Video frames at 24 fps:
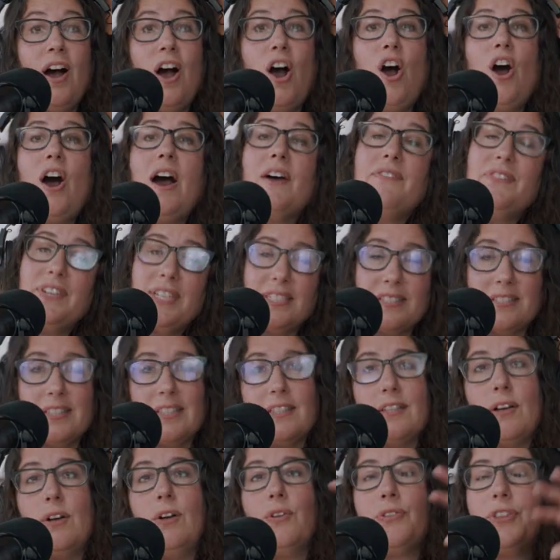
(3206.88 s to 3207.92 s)
obviously
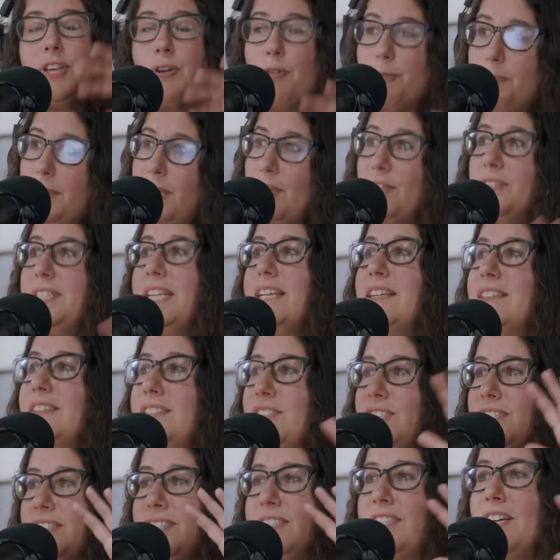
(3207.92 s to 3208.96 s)
the whole thing with Peter
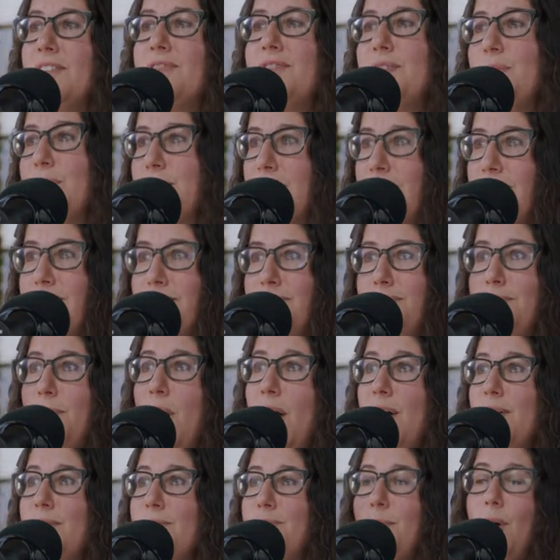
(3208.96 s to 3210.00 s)
Dinklage and stuff with the
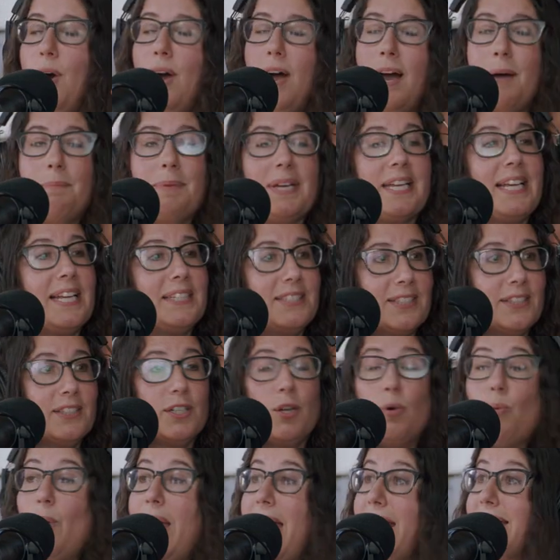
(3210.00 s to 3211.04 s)
mob, it gets a
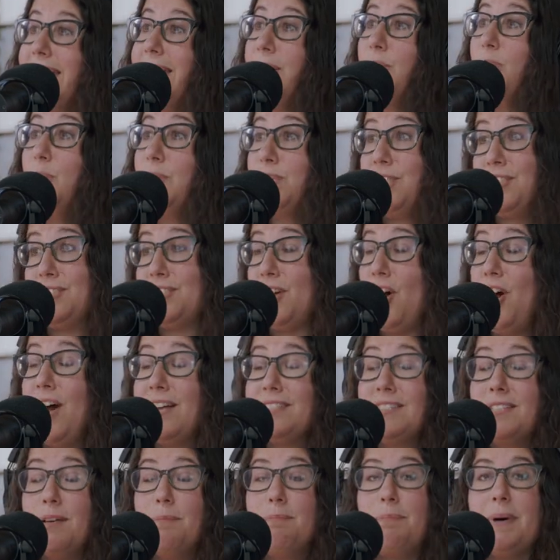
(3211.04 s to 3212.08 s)
little wacky, which mm. is
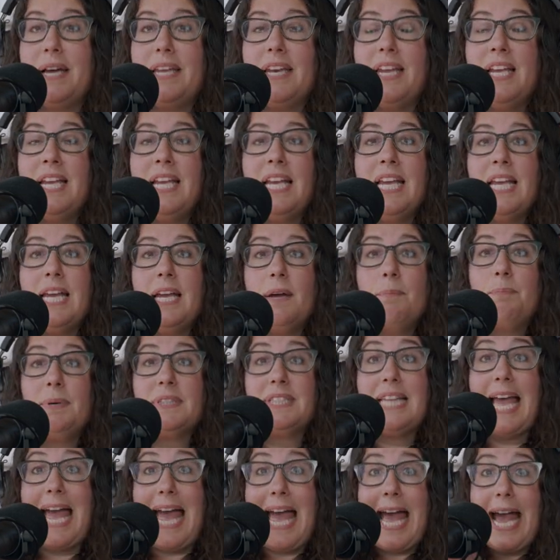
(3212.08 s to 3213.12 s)
awesome, but but
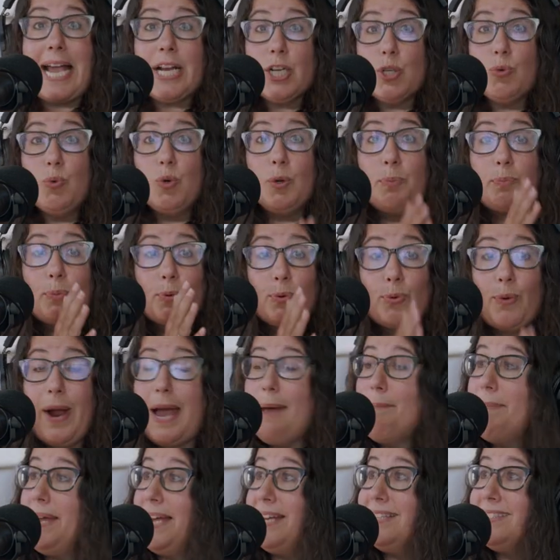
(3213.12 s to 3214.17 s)
the actual
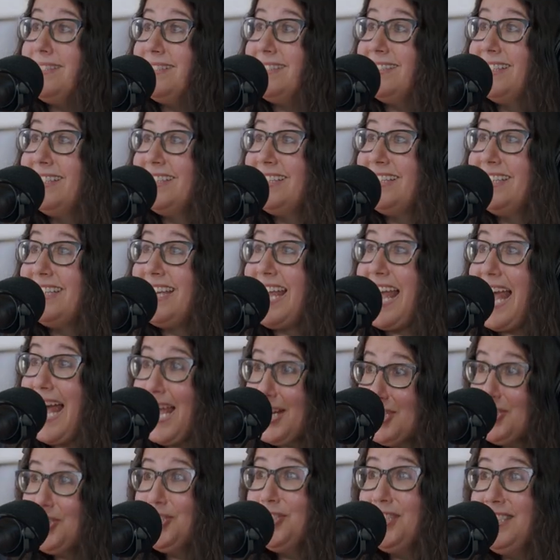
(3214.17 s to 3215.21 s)
premise
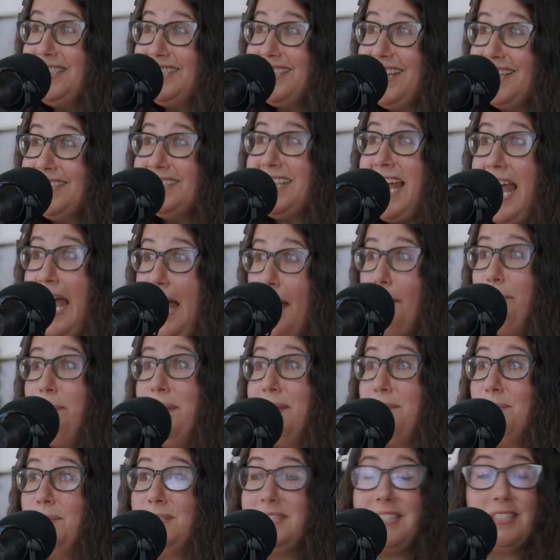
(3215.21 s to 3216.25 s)
actually does
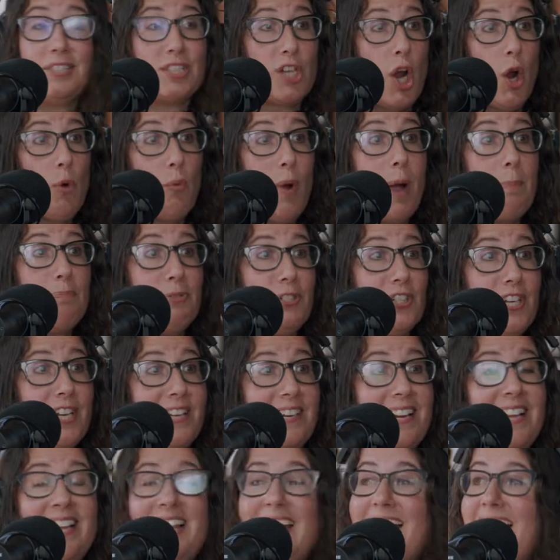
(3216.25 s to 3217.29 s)
happen with this
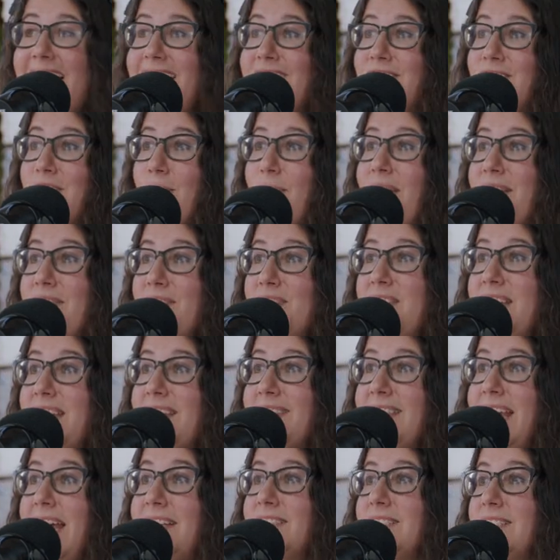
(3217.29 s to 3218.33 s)
corruption and so I
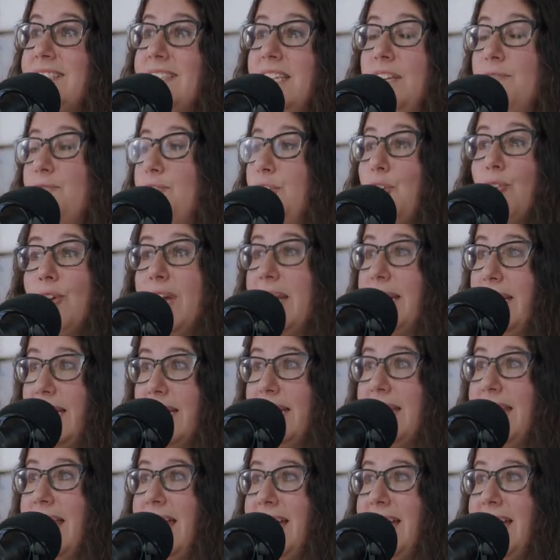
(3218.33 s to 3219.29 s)
think that's infuriating